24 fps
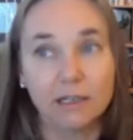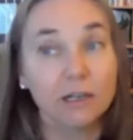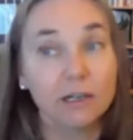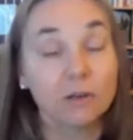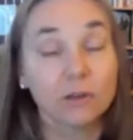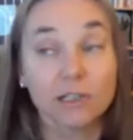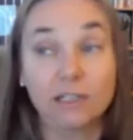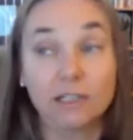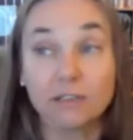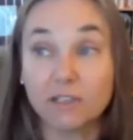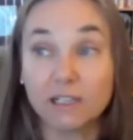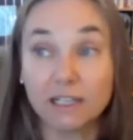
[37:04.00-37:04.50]

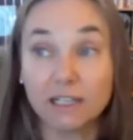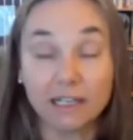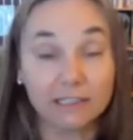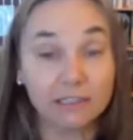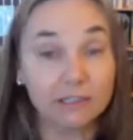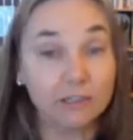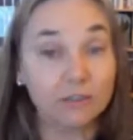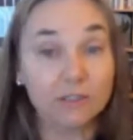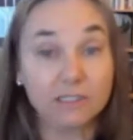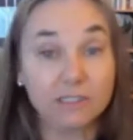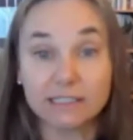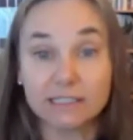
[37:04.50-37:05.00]
Or even I
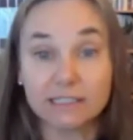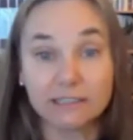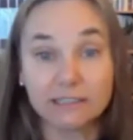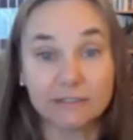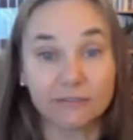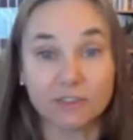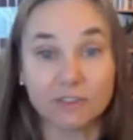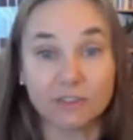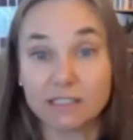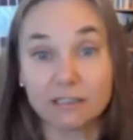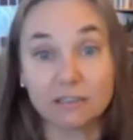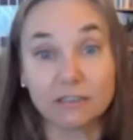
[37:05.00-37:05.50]
notice these
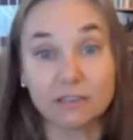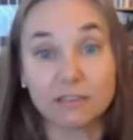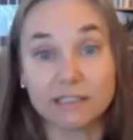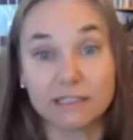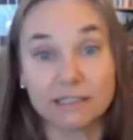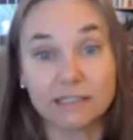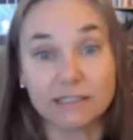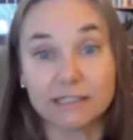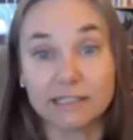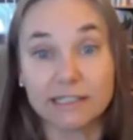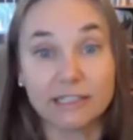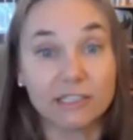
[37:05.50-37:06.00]
physical
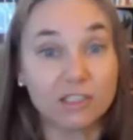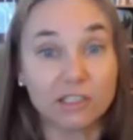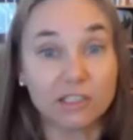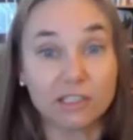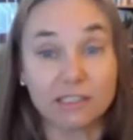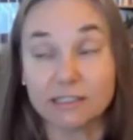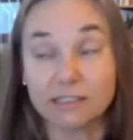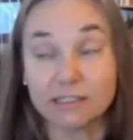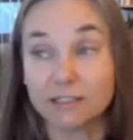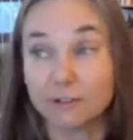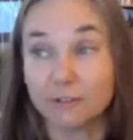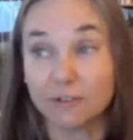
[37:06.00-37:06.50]

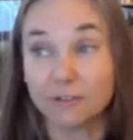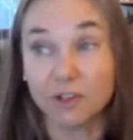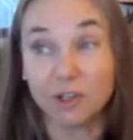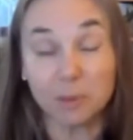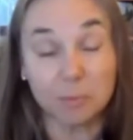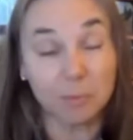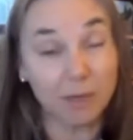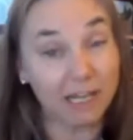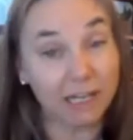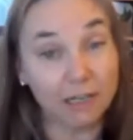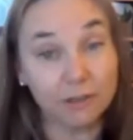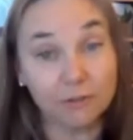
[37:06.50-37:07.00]
sensations that are very
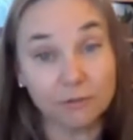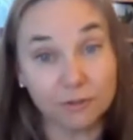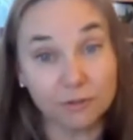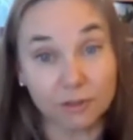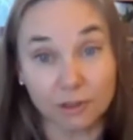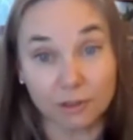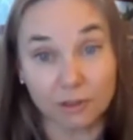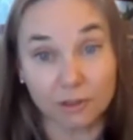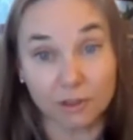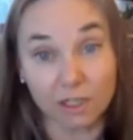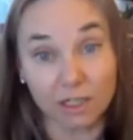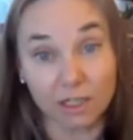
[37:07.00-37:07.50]

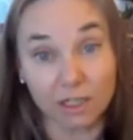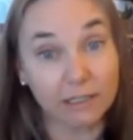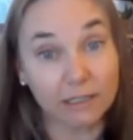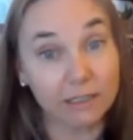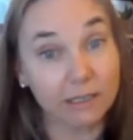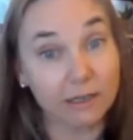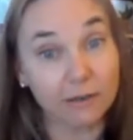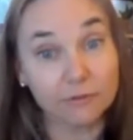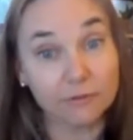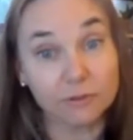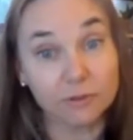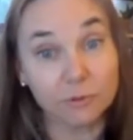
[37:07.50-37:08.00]
painful or
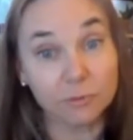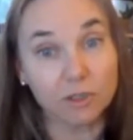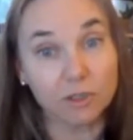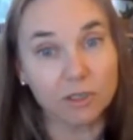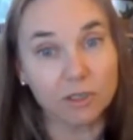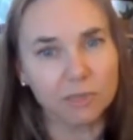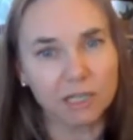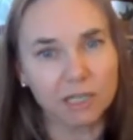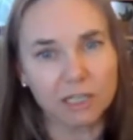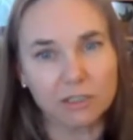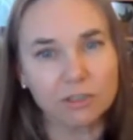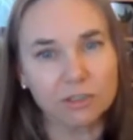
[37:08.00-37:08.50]
uncomfortable.
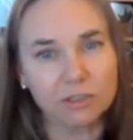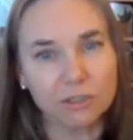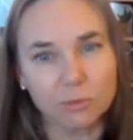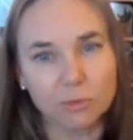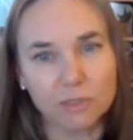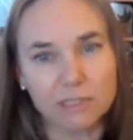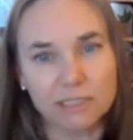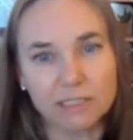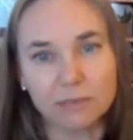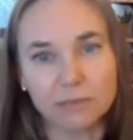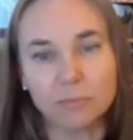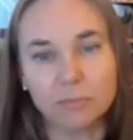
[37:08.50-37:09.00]
I'm not sure
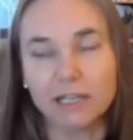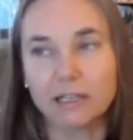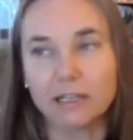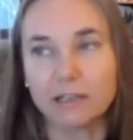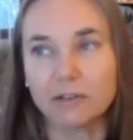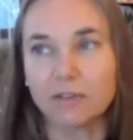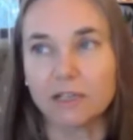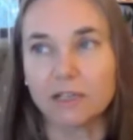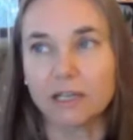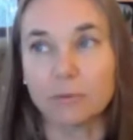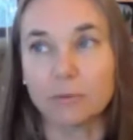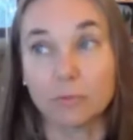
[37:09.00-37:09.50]
what to make
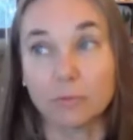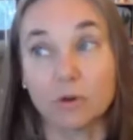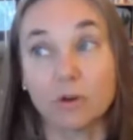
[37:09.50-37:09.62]
of them.